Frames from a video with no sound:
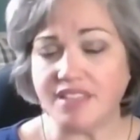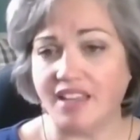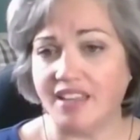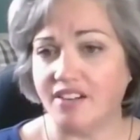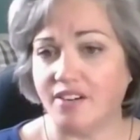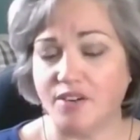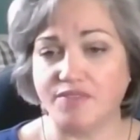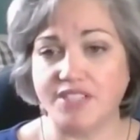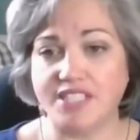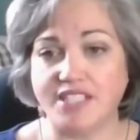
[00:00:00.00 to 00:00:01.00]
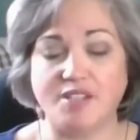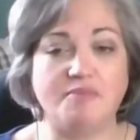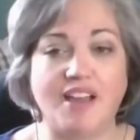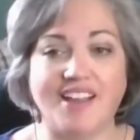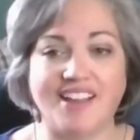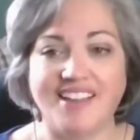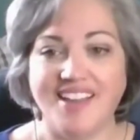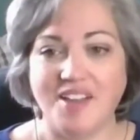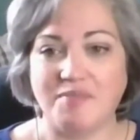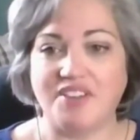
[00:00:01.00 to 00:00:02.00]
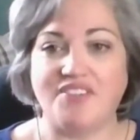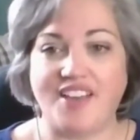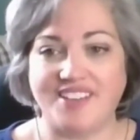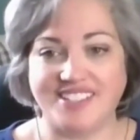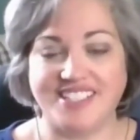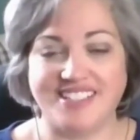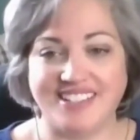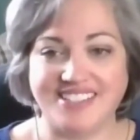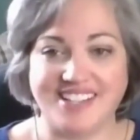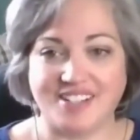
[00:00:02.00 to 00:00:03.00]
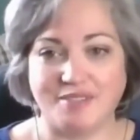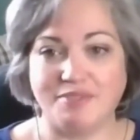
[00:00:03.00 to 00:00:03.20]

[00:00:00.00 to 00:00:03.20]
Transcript: And they're overseen by faculty like Dr.